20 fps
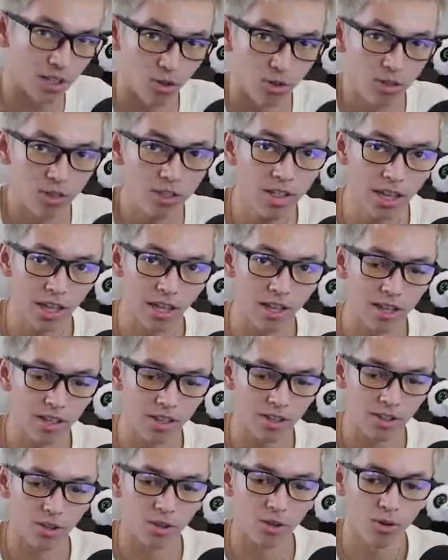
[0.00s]
They'll look at,
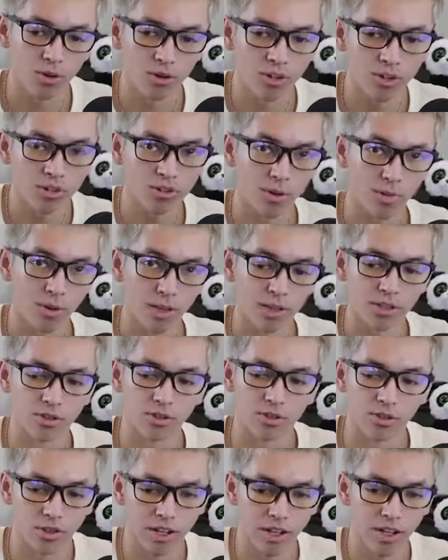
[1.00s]
your Instagram page,
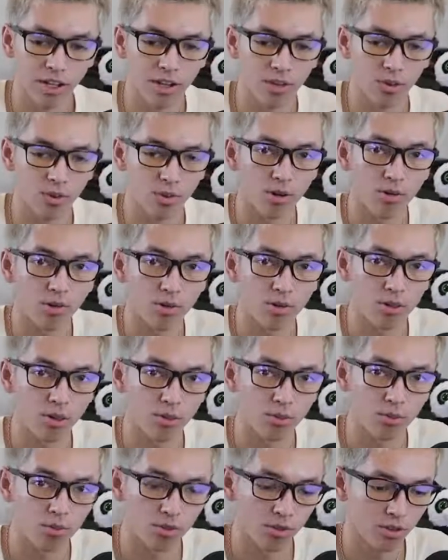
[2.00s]
you'll look at wherever
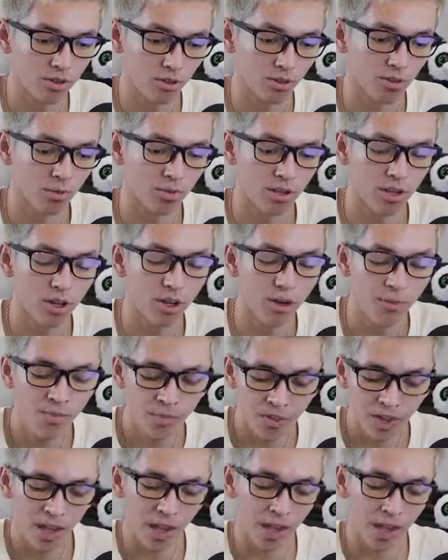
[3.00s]
you told them to go,